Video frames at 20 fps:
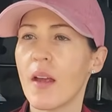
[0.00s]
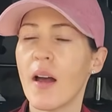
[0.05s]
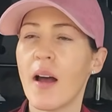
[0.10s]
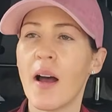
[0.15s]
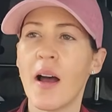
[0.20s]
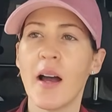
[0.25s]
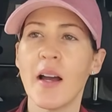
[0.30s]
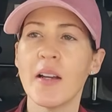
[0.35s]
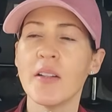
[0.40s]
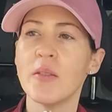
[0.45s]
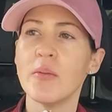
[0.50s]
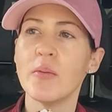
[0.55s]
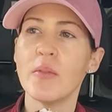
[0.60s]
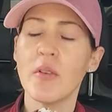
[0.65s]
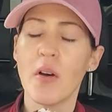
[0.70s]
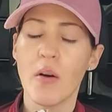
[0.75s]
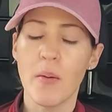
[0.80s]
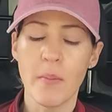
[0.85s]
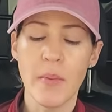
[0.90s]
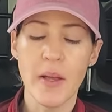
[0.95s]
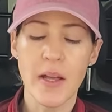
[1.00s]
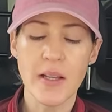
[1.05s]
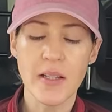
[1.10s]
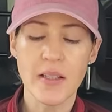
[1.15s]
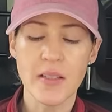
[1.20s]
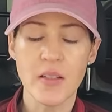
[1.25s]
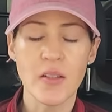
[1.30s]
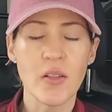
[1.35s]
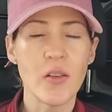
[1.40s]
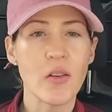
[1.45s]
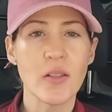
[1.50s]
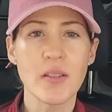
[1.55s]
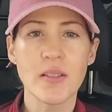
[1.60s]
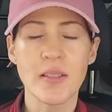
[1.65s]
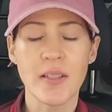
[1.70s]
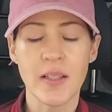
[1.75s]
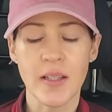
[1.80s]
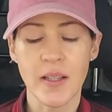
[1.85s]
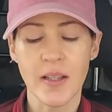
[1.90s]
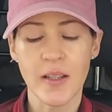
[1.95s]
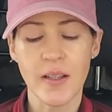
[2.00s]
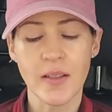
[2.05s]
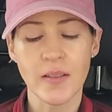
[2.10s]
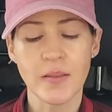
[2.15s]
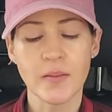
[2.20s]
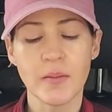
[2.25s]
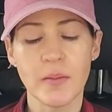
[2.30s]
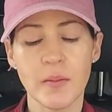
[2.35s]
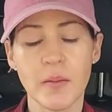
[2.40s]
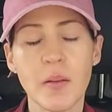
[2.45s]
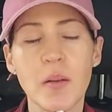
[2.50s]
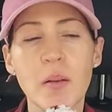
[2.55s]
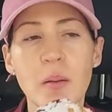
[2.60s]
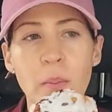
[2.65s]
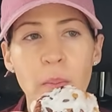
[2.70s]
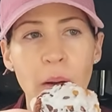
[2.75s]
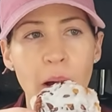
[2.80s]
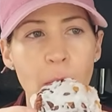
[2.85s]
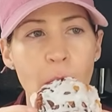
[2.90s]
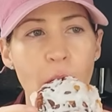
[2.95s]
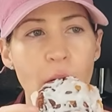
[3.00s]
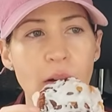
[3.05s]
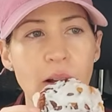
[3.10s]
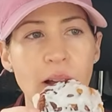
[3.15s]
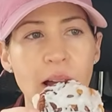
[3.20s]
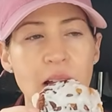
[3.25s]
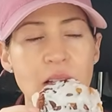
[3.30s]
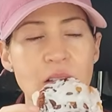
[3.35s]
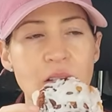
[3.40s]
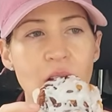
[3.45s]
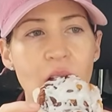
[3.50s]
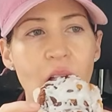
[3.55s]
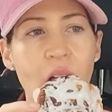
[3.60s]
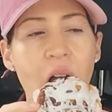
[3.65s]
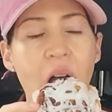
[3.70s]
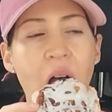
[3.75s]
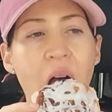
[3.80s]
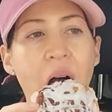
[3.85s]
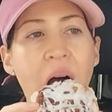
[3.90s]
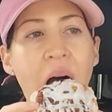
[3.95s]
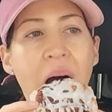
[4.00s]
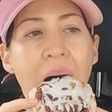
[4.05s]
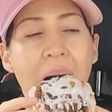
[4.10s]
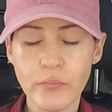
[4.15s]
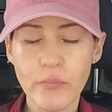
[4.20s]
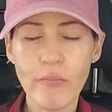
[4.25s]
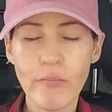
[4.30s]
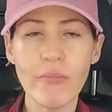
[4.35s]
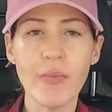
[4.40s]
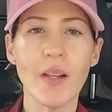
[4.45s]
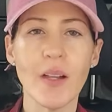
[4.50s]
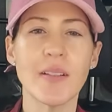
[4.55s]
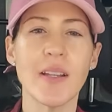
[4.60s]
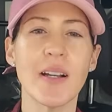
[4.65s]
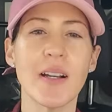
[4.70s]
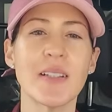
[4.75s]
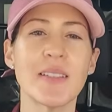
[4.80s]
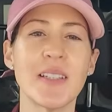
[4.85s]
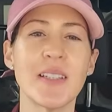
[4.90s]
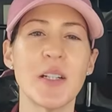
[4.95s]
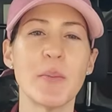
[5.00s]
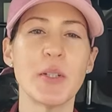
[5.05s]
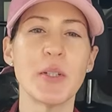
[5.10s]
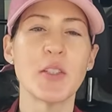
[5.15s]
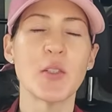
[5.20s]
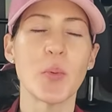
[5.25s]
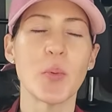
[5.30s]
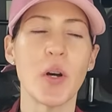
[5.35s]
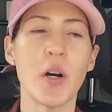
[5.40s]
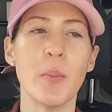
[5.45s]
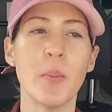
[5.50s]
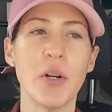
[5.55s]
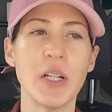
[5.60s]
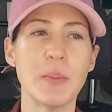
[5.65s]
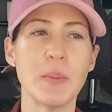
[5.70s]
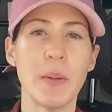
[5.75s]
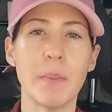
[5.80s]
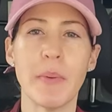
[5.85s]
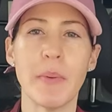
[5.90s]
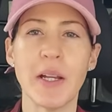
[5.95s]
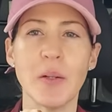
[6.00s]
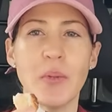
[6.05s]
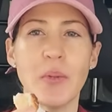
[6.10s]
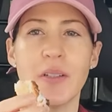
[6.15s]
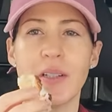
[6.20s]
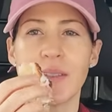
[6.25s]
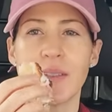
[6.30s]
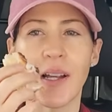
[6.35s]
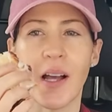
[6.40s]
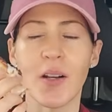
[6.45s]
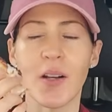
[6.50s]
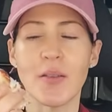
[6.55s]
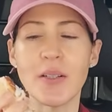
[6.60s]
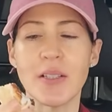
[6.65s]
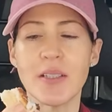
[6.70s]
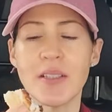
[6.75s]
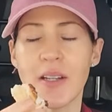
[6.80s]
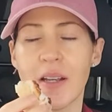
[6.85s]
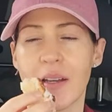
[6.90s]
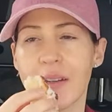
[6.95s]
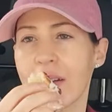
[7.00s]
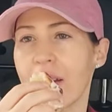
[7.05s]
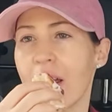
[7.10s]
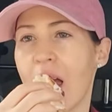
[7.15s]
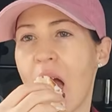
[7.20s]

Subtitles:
I do not miss not seeing Balmoral Castle. It's like a cinnamon swirl, but it's been made with Nutella instead.